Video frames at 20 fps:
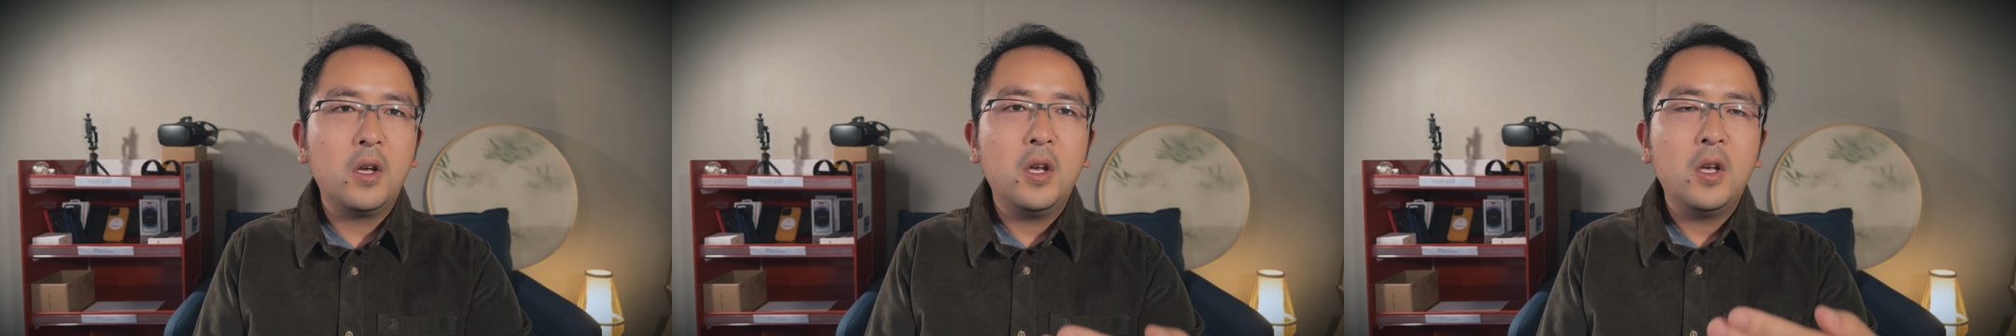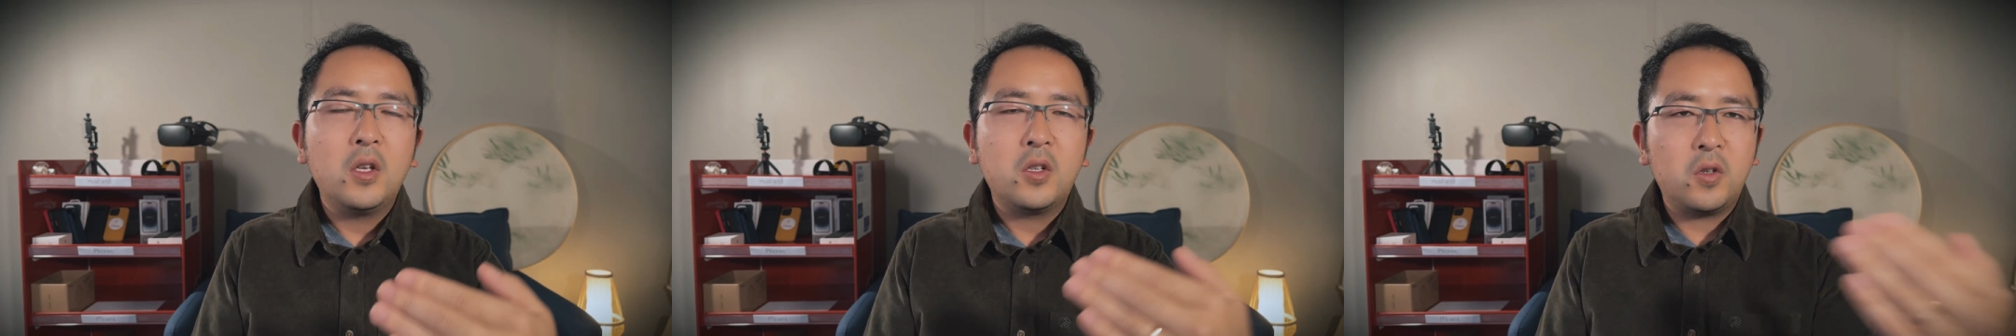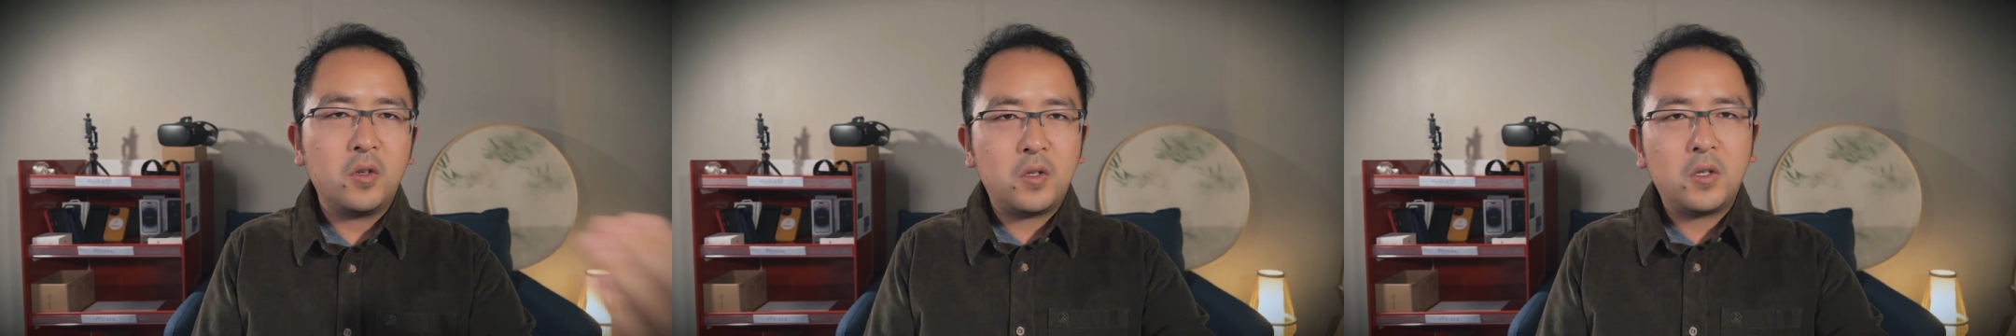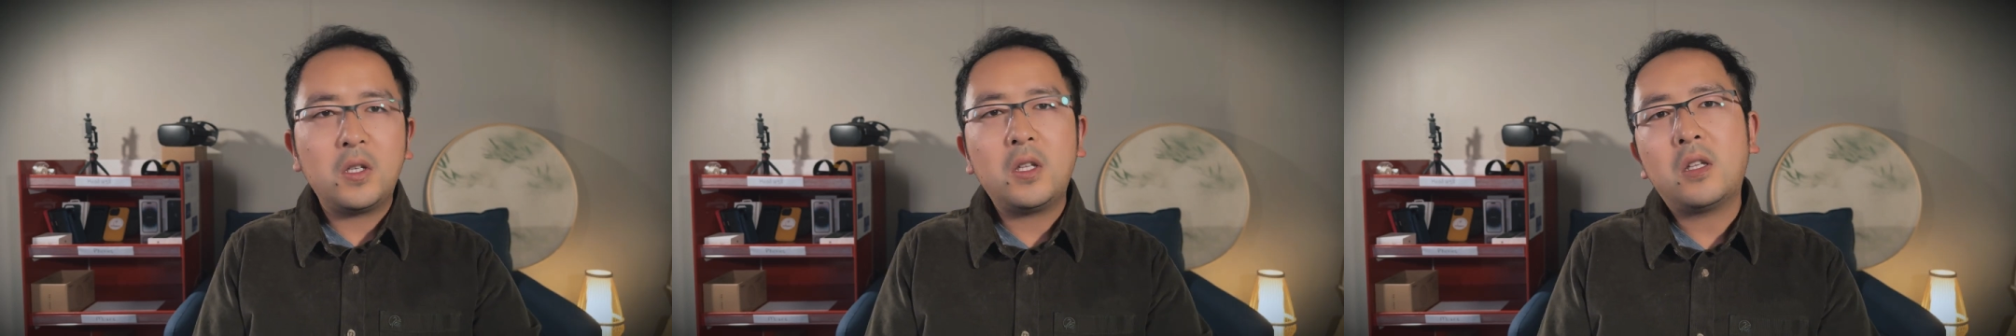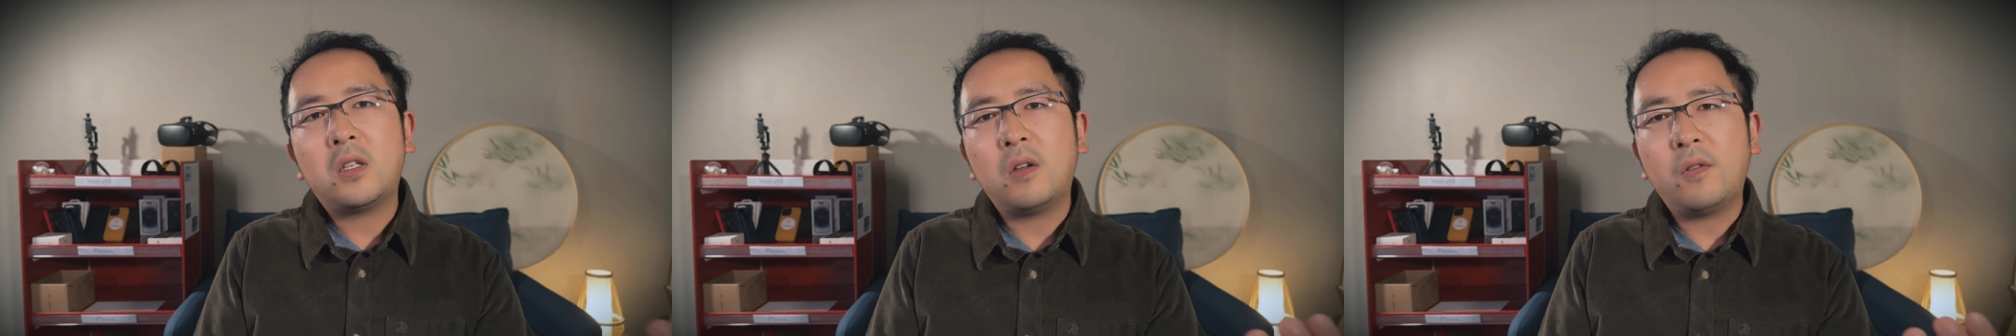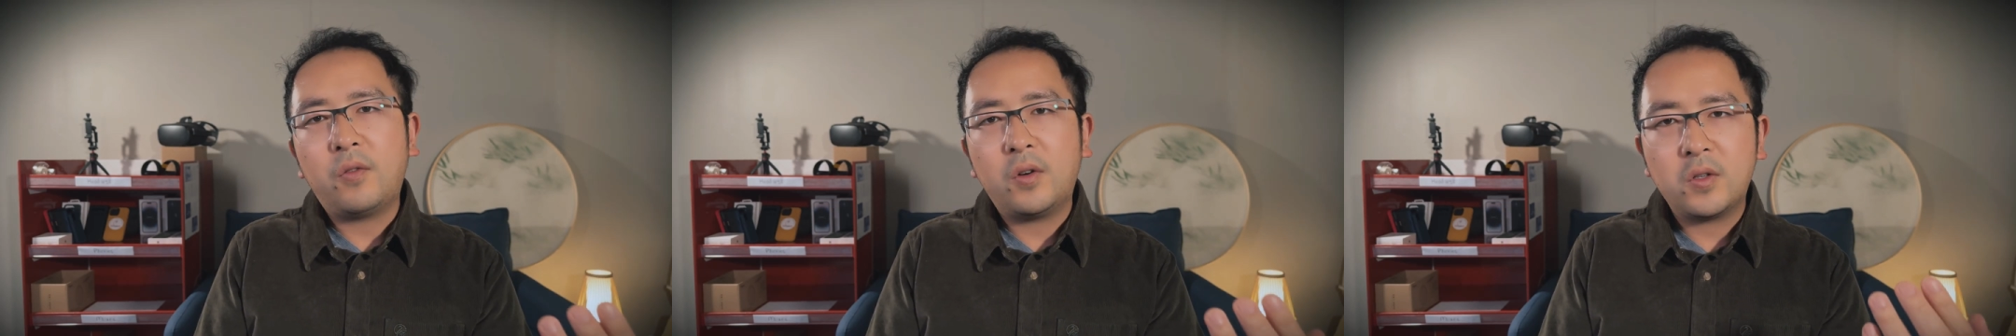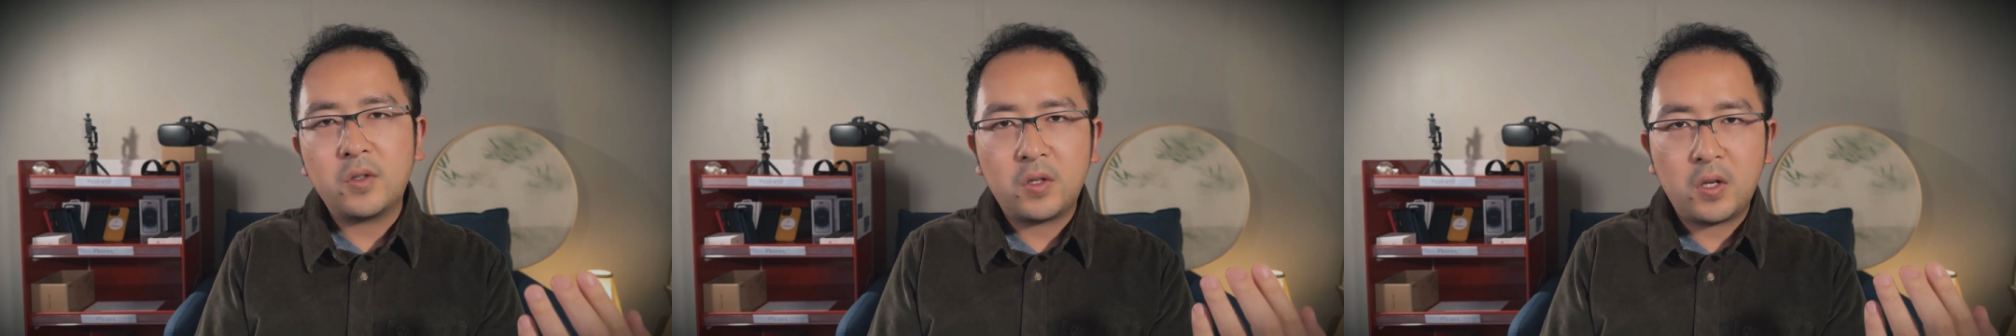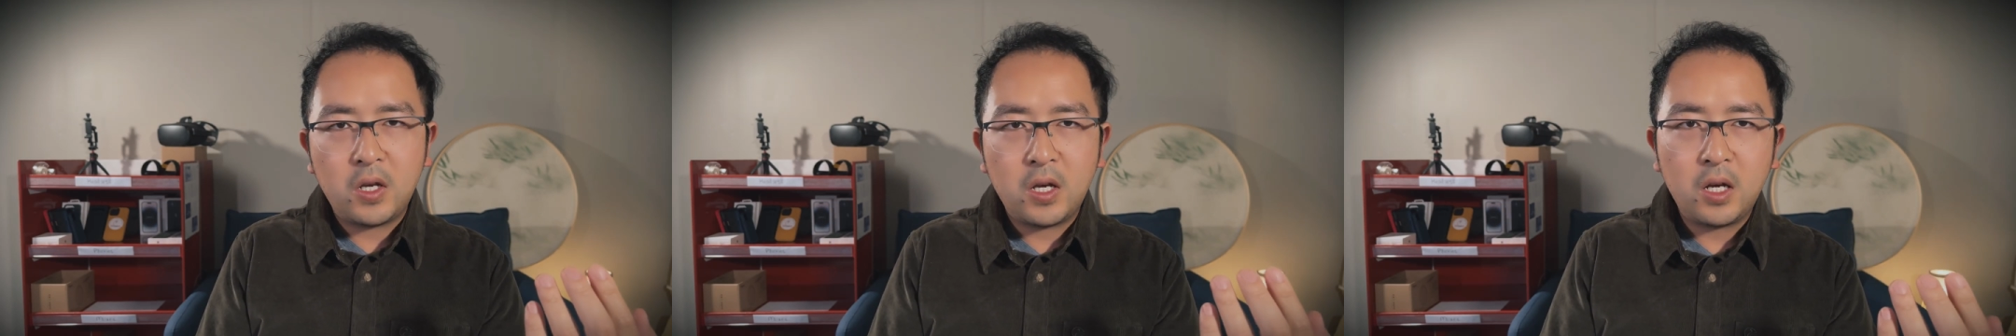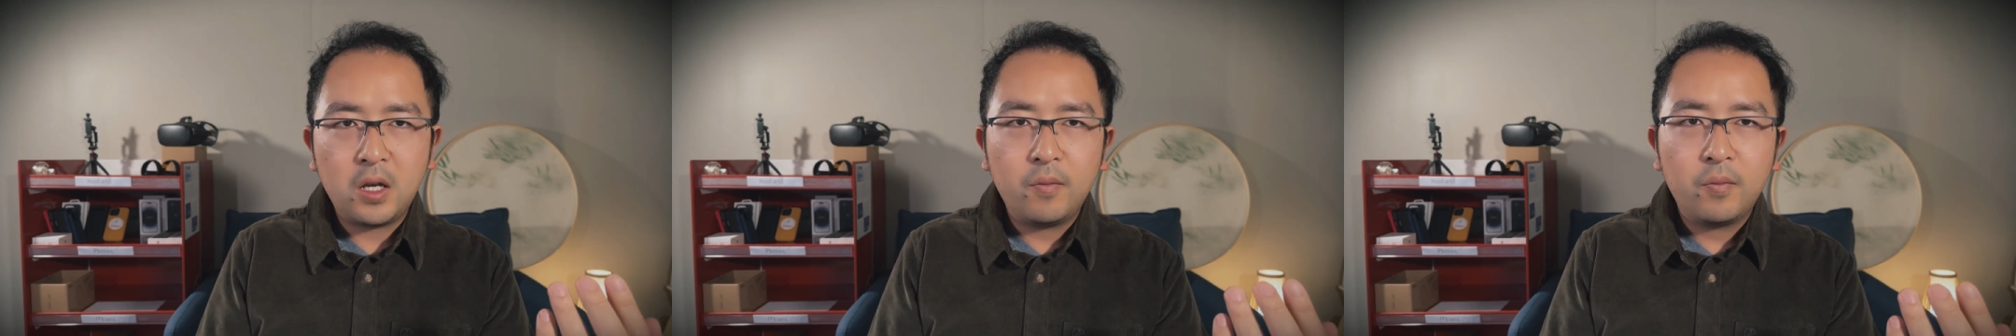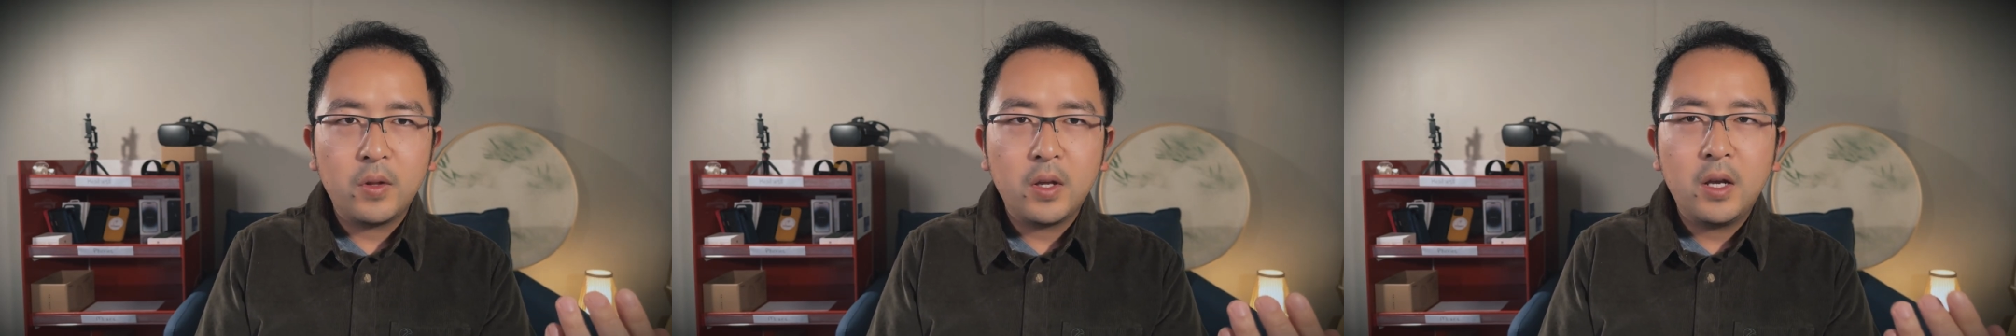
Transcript: So you see the difference here,